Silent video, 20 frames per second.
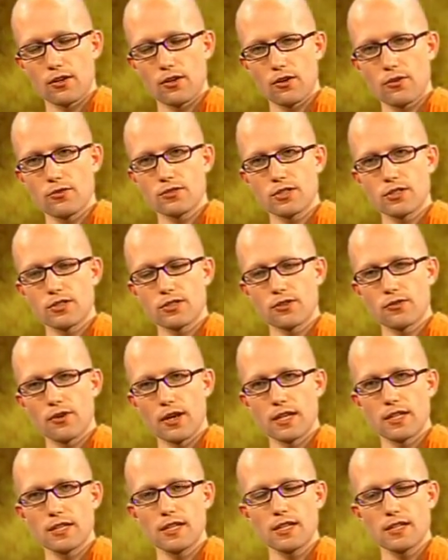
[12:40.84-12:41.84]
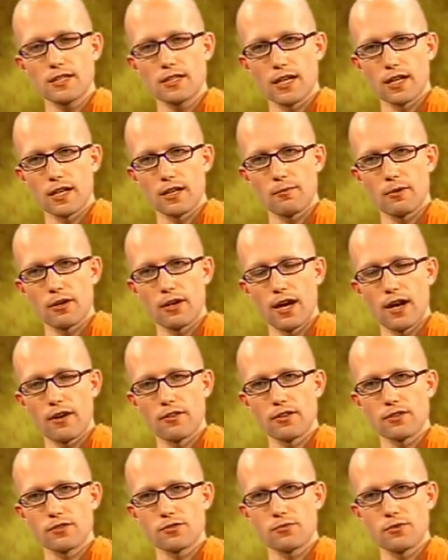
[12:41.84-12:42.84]
goes into great detail about how
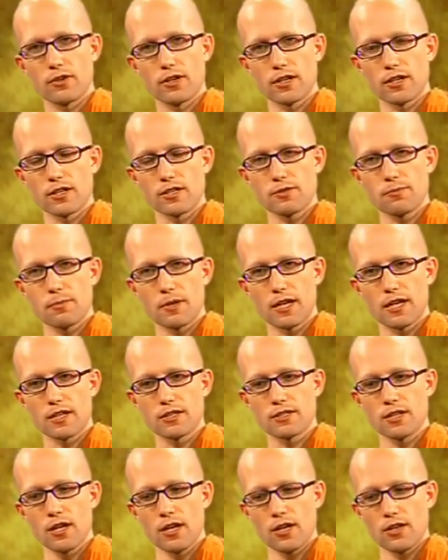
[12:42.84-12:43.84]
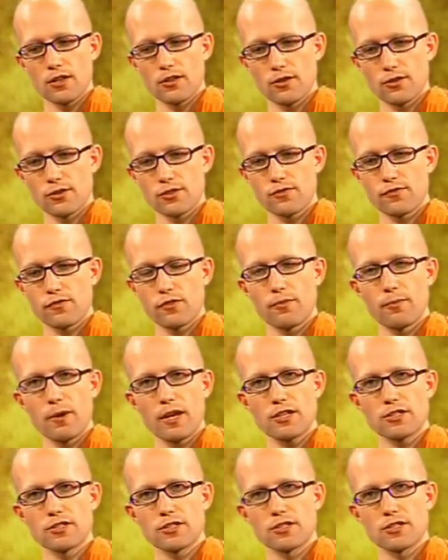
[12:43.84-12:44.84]
this works, because those
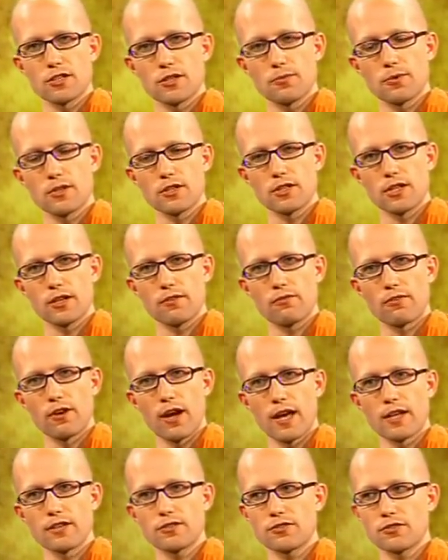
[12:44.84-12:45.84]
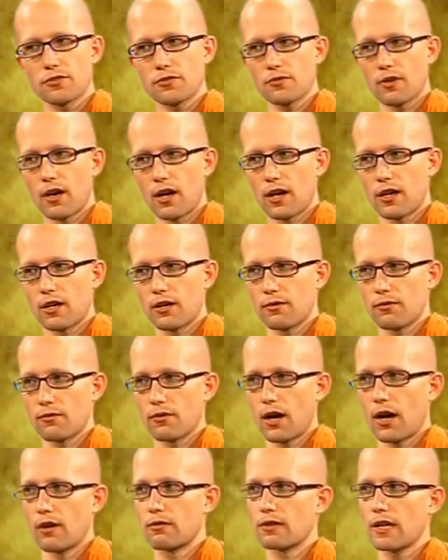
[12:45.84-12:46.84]
formations are what give rise to our,
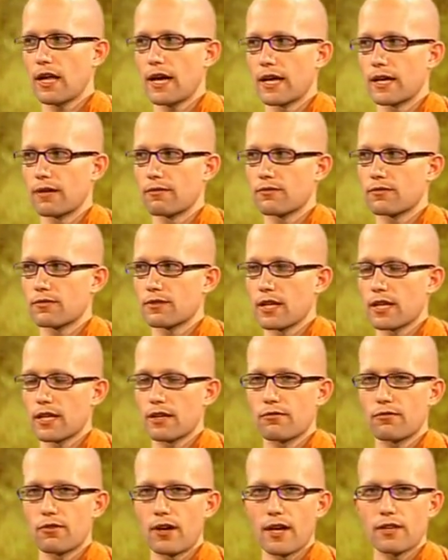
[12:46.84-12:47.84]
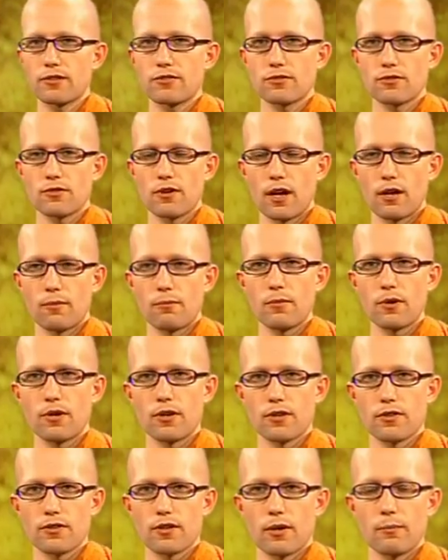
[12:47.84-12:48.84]
our lives. They give rise to our
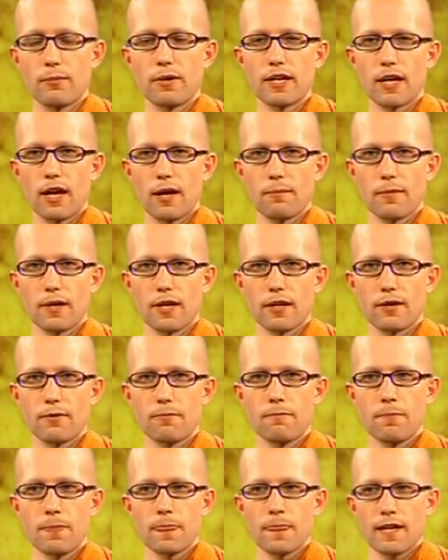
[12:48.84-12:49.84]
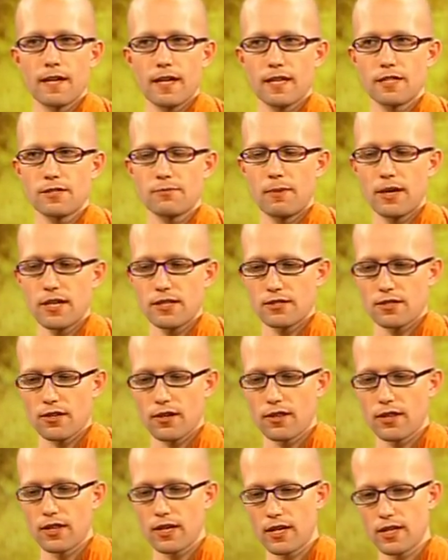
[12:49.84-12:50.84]
birth, our becoming. It's based
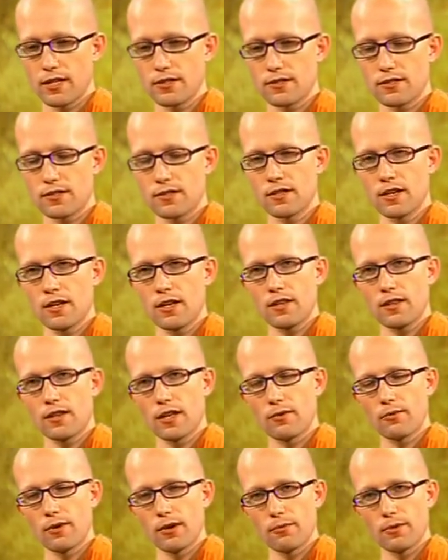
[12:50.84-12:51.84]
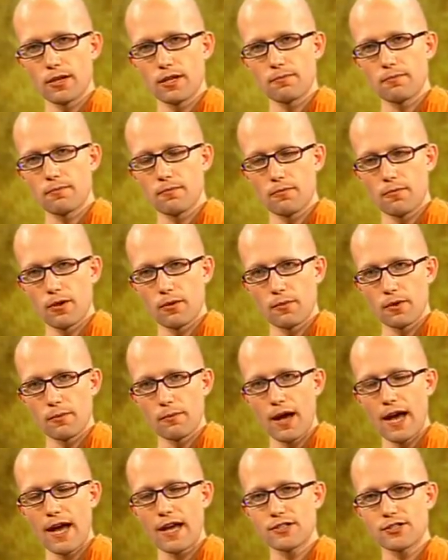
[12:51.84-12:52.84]
on this that when we, when we
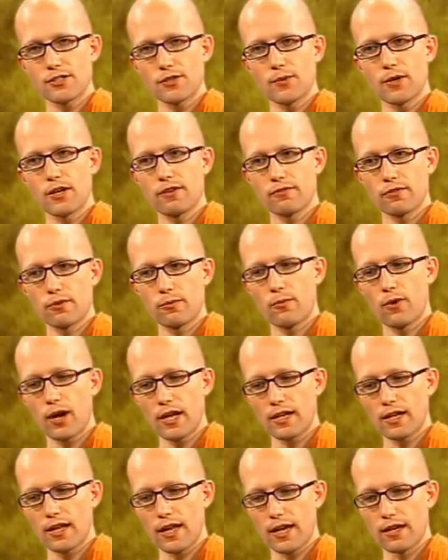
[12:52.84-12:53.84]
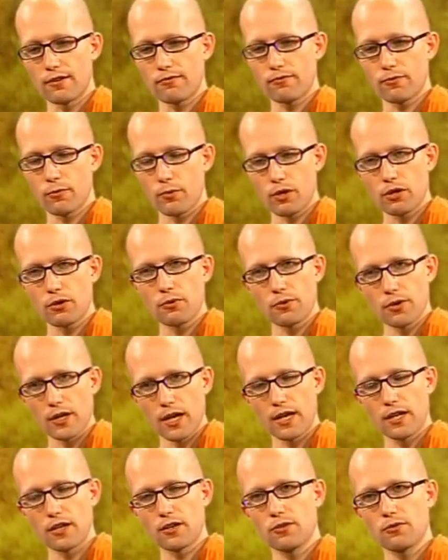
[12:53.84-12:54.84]
pass away from one life, we
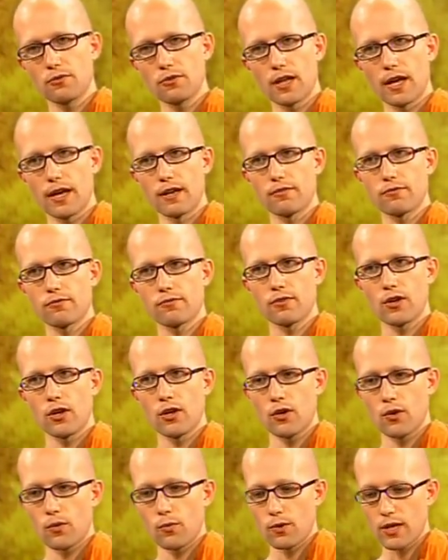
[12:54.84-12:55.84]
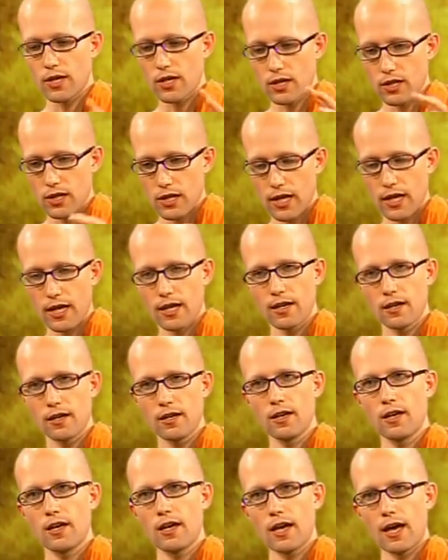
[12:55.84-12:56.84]
create a new life. We cling,
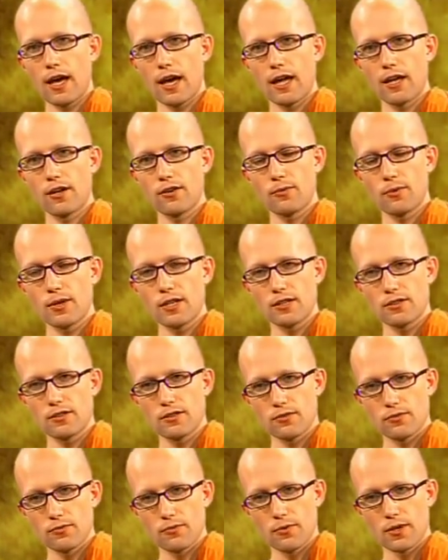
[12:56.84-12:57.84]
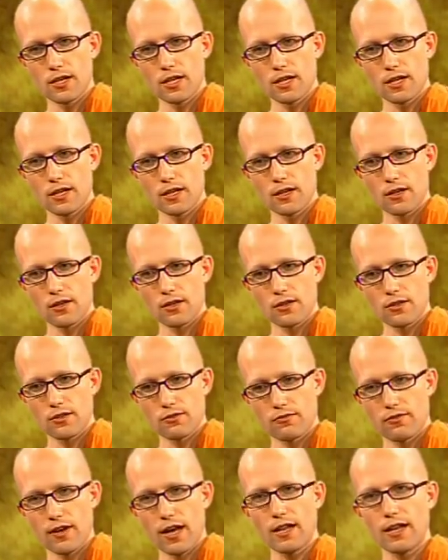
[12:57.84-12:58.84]
and we, we
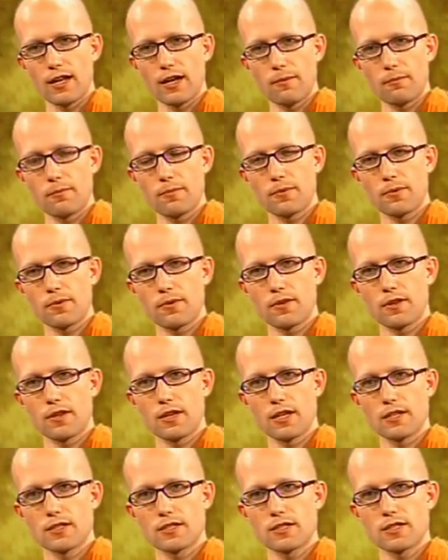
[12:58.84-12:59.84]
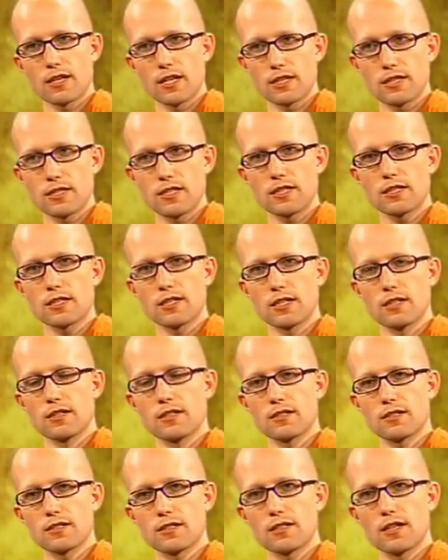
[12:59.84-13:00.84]
develop this
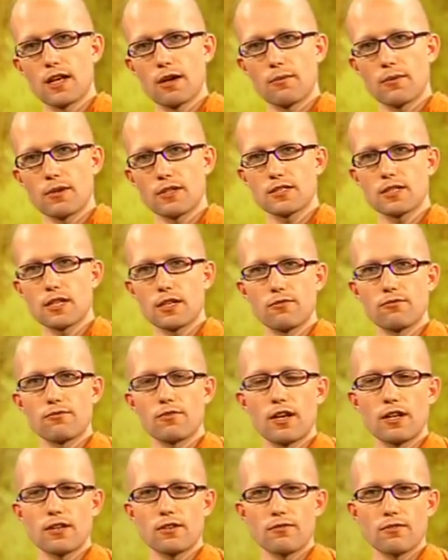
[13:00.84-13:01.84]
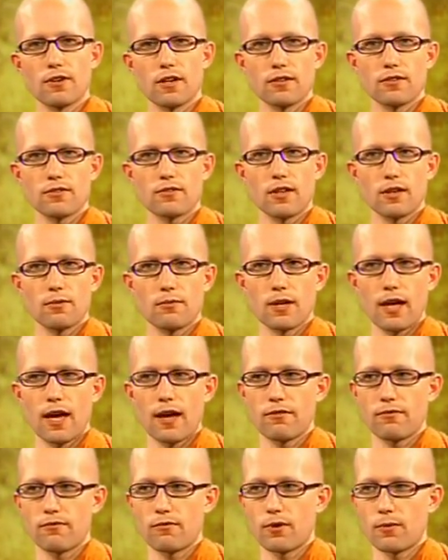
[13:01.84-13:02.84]
existence that we see in front of us, that we
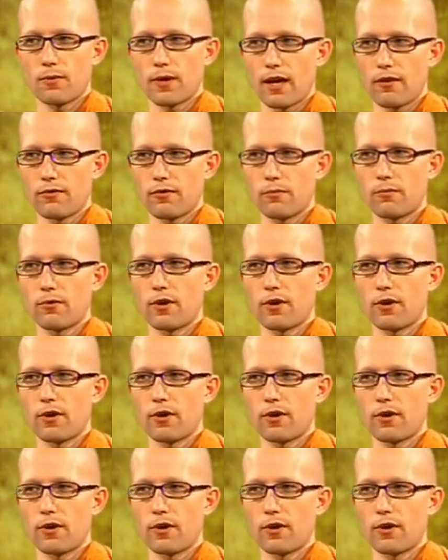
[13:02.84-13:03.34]
have, where we have a